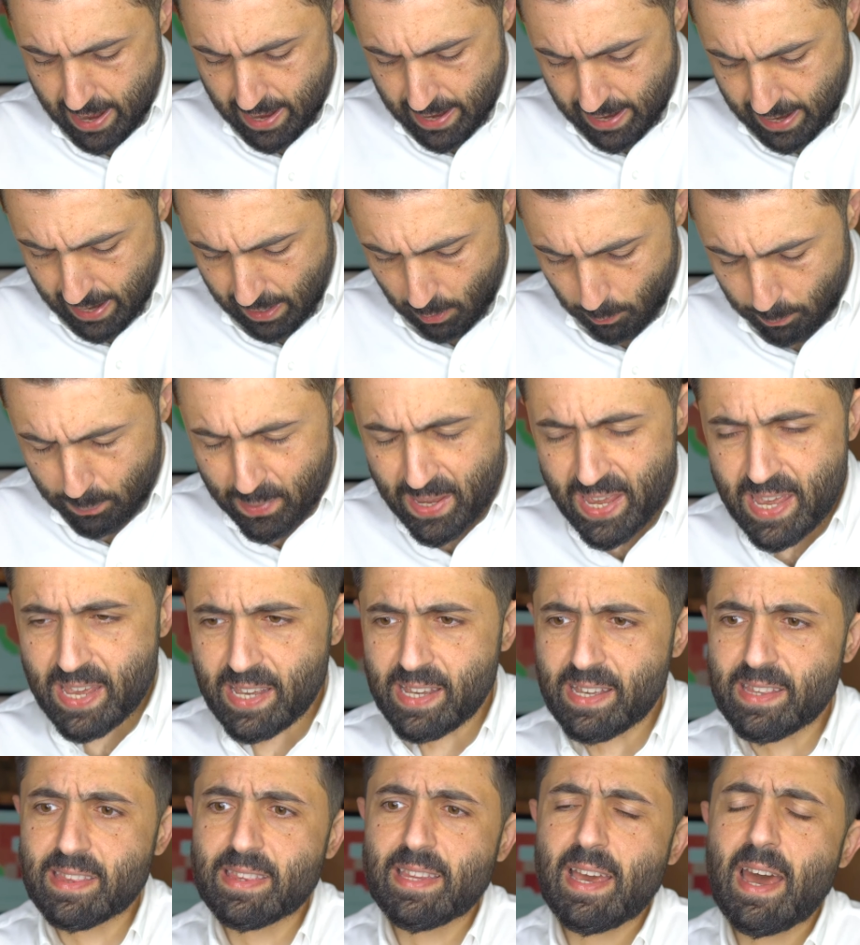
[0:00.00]
Now, being
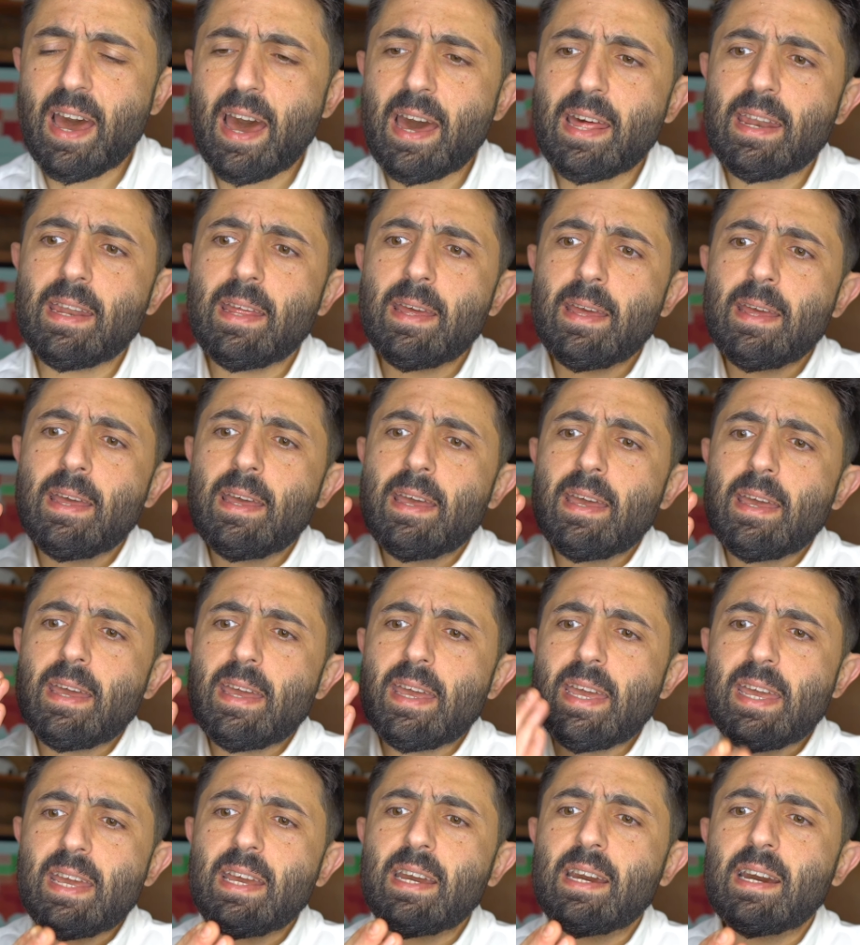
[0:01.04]
it that
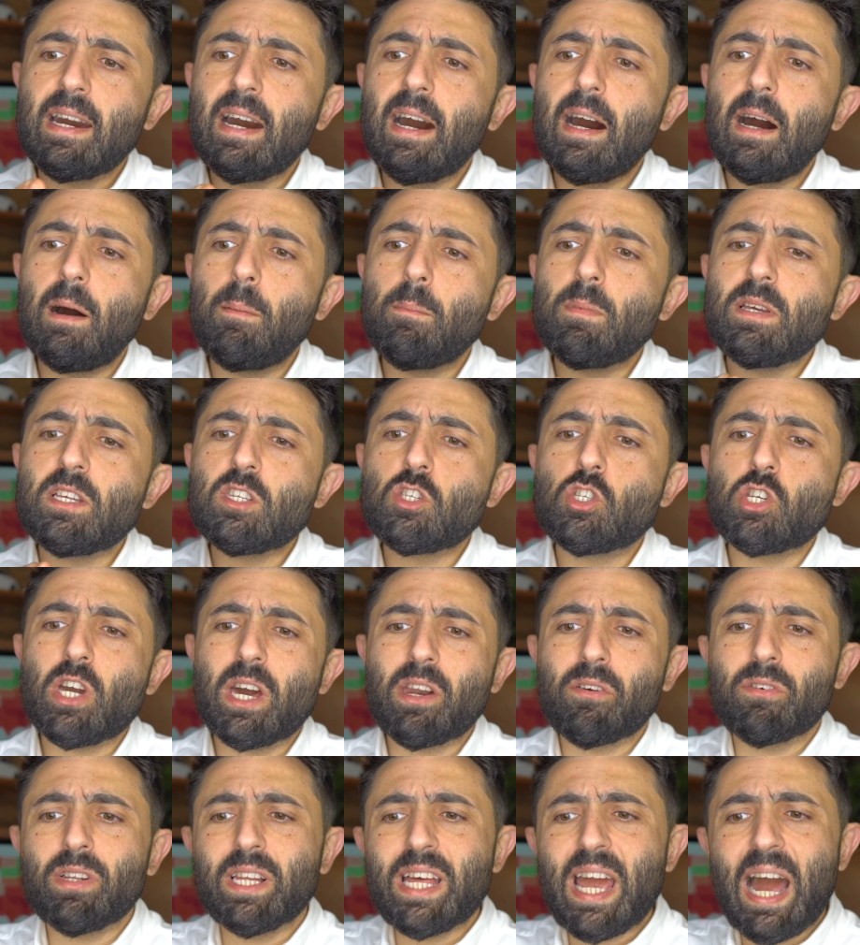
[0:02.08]
income is
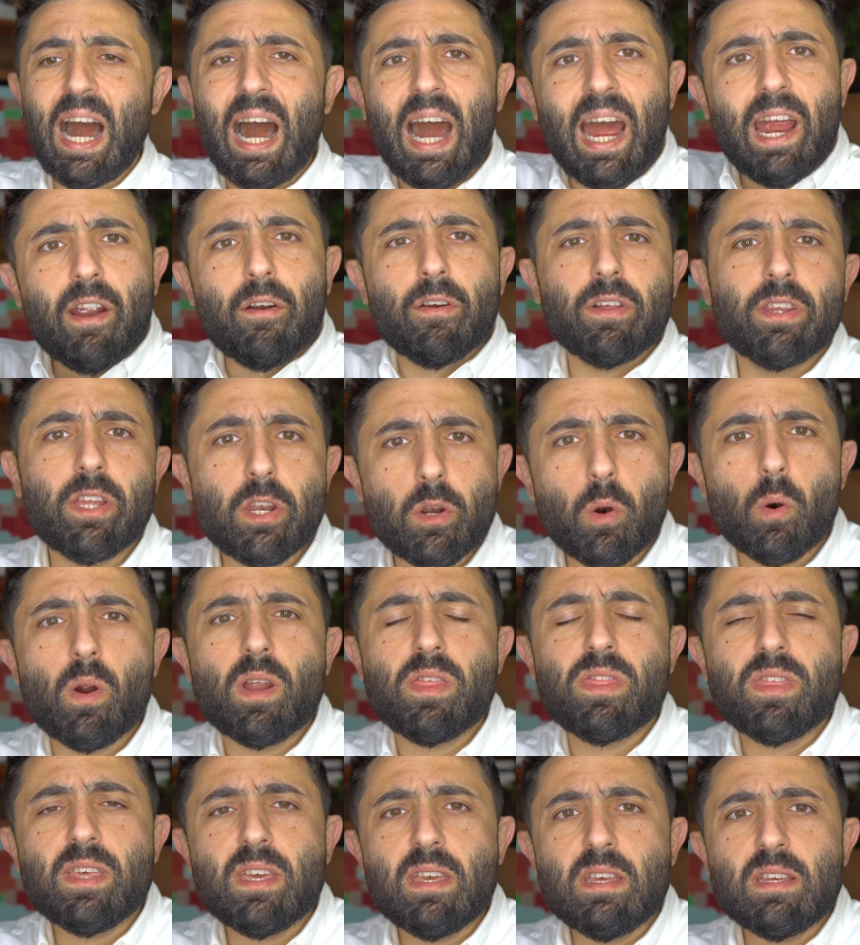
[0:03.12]
generally higher in the
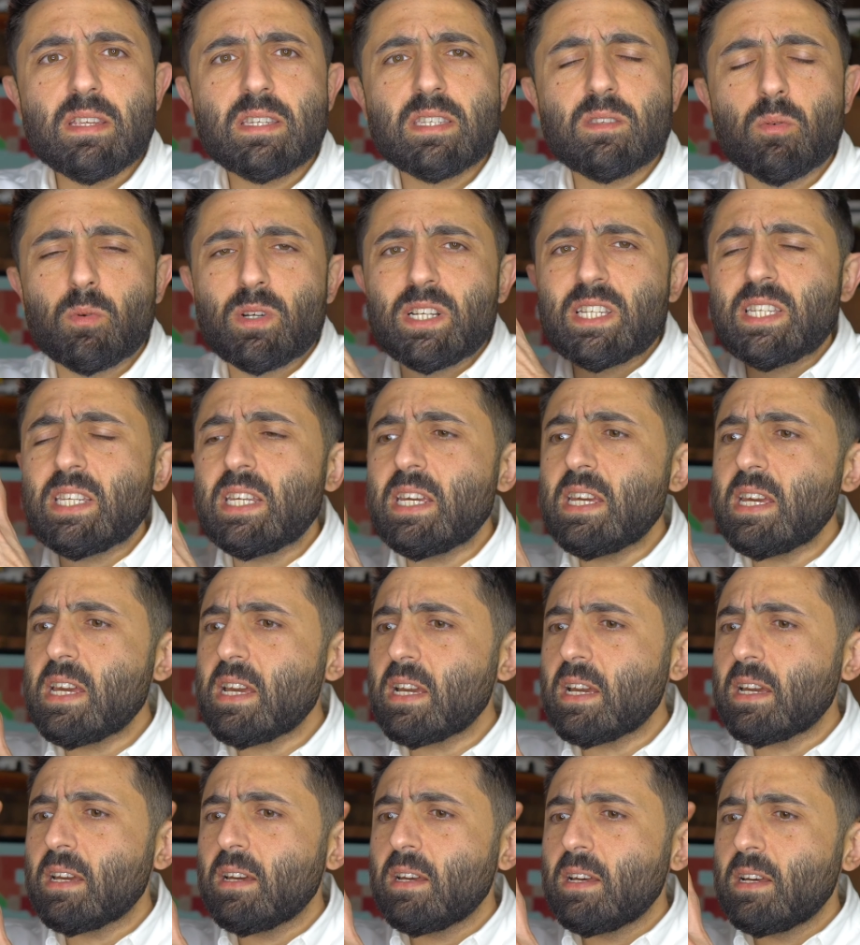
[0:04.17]
Northeast, we're
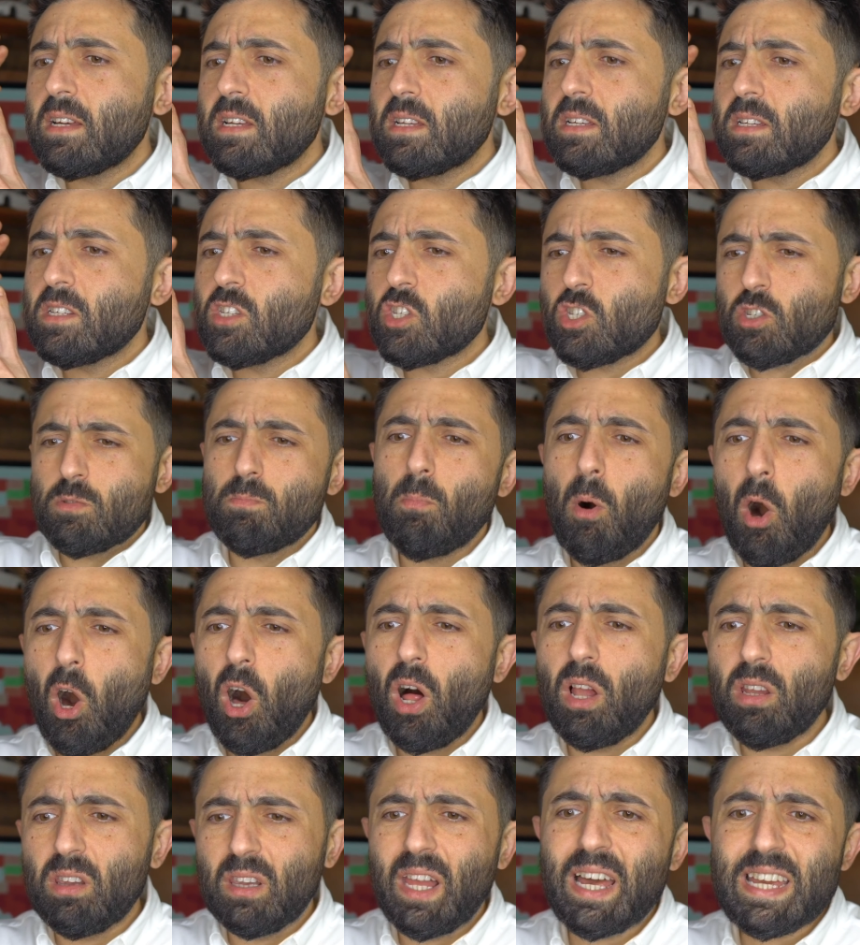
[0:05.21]
seeing
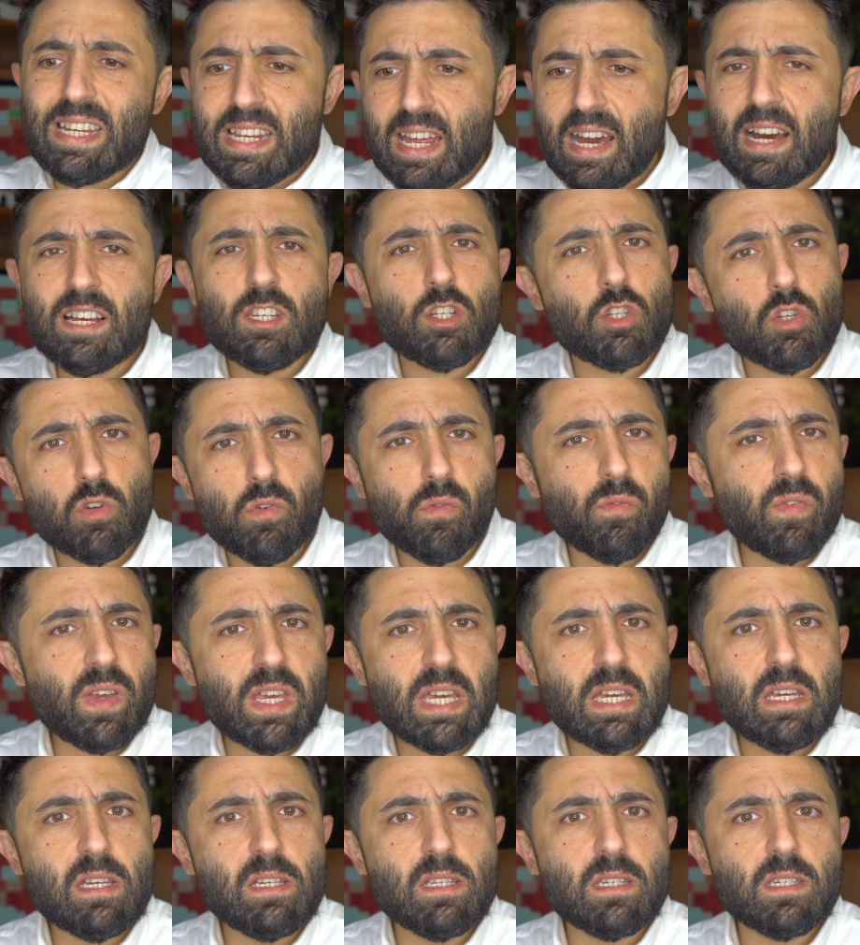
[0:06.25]
small, light
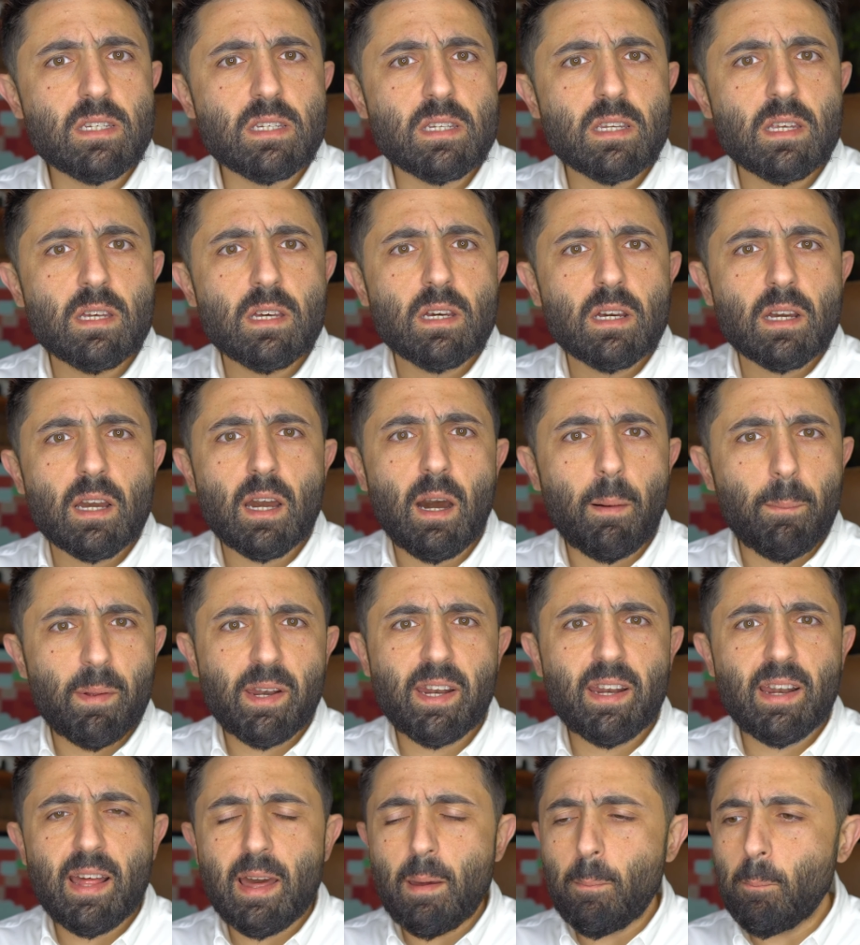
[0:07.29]
SUVs coming
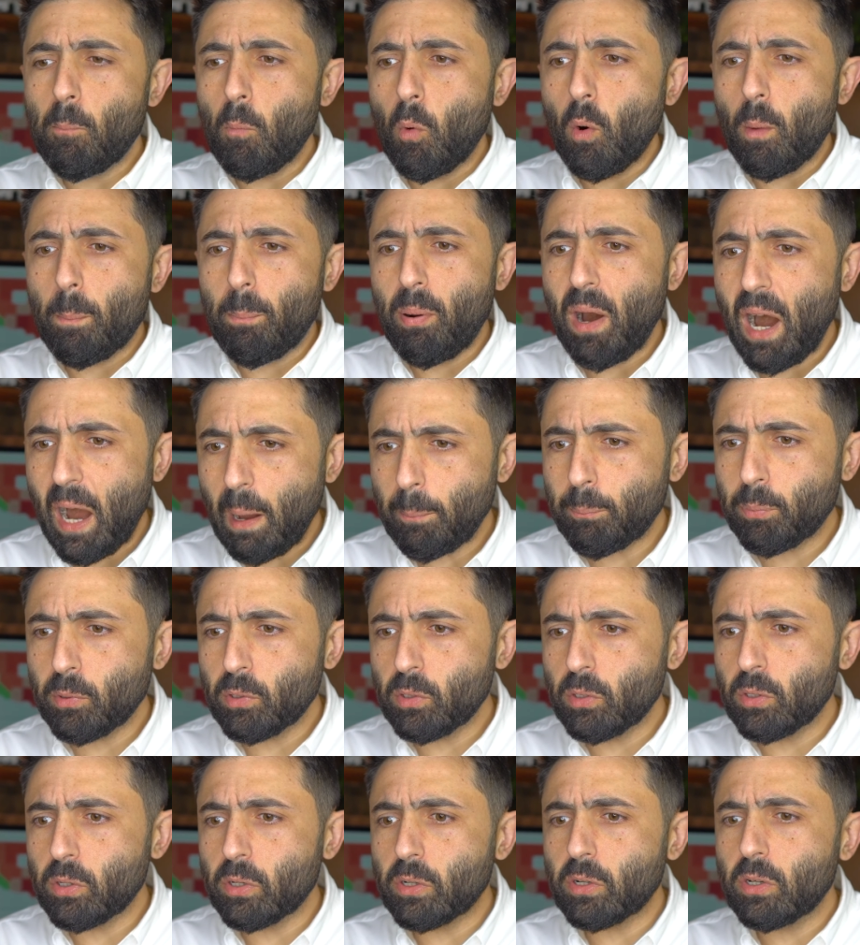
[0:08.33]
in at more
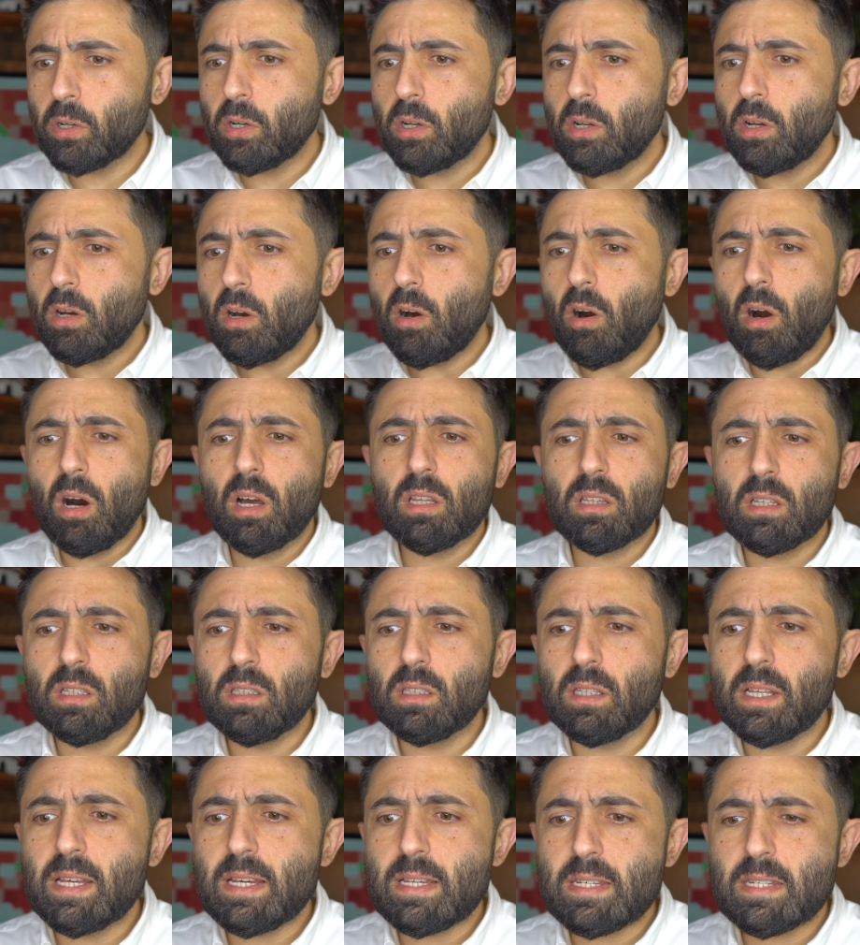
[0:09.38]
popular on the
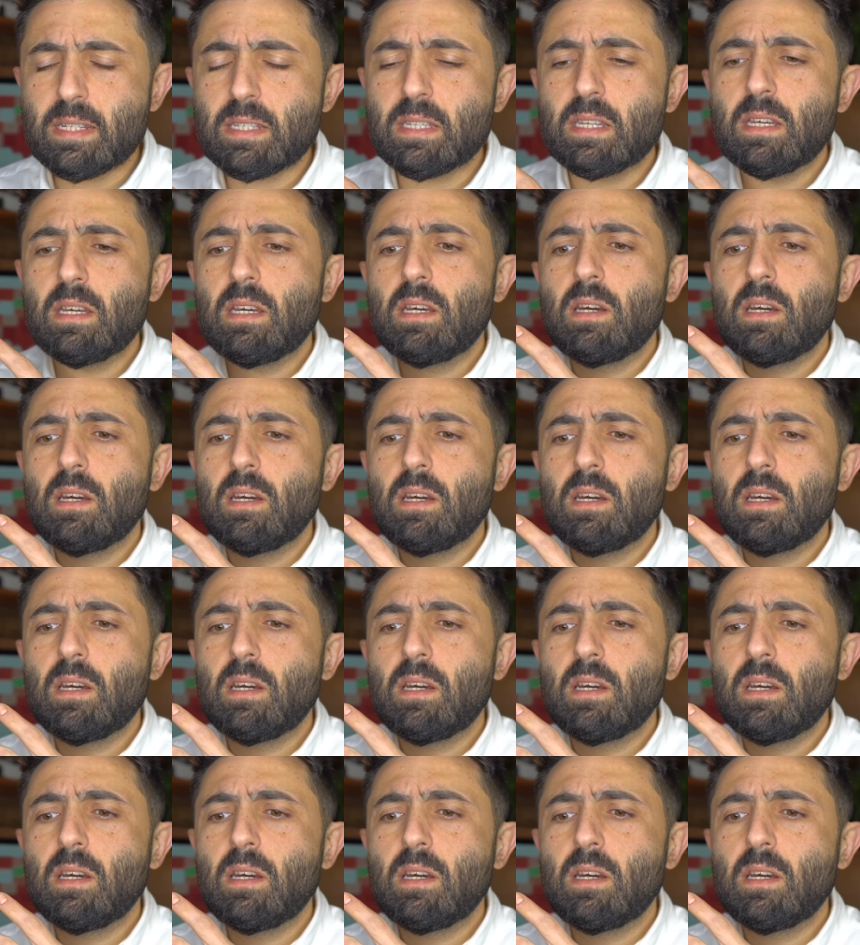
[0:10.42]
list,